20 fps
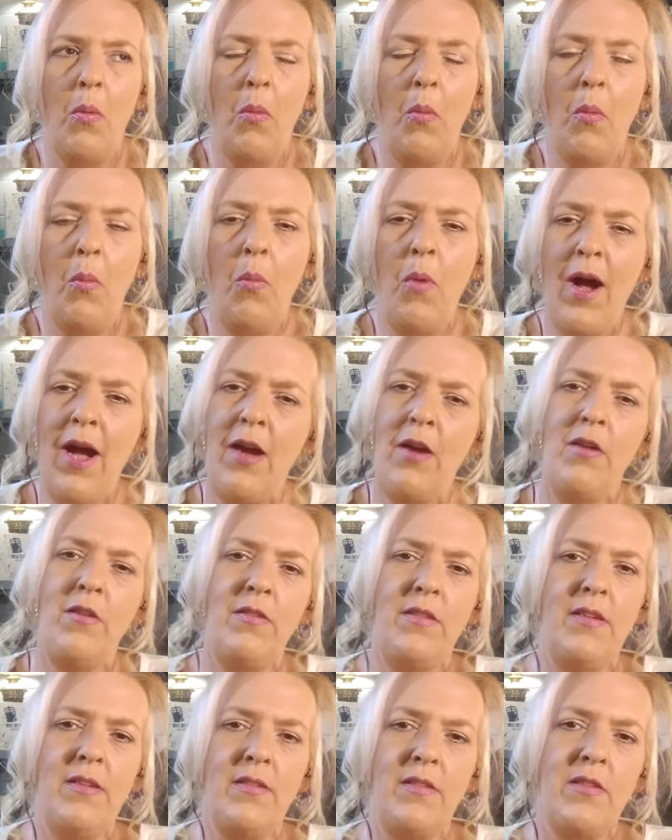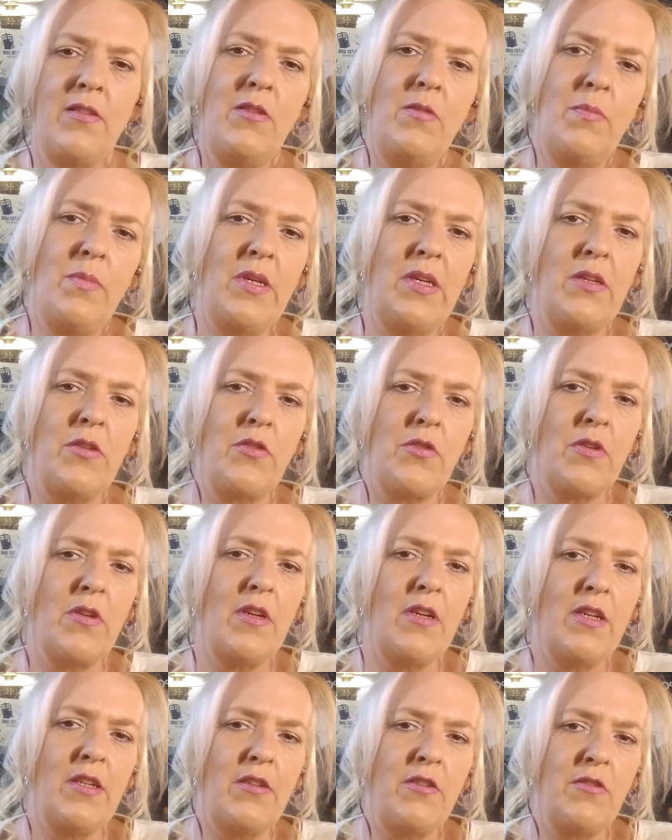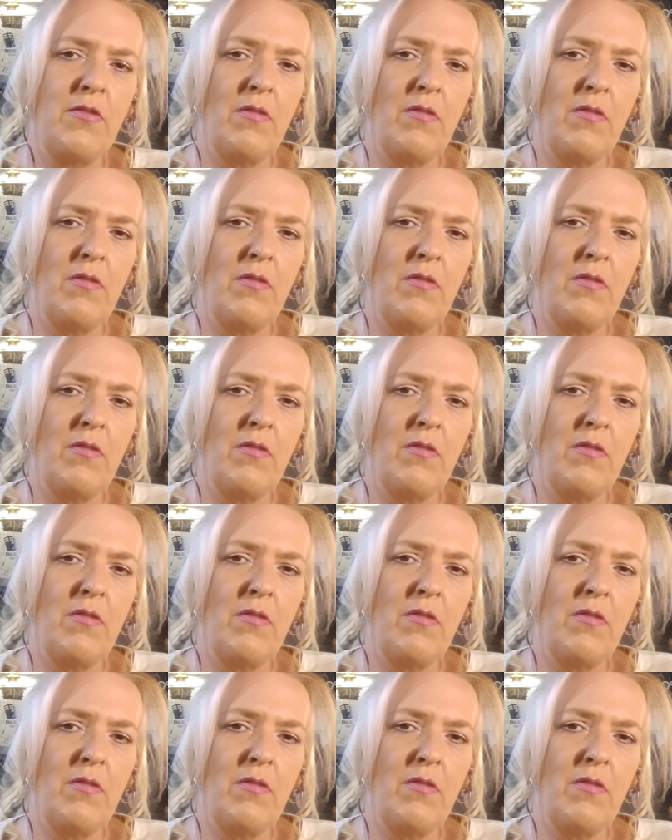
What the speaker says: why are these two men trying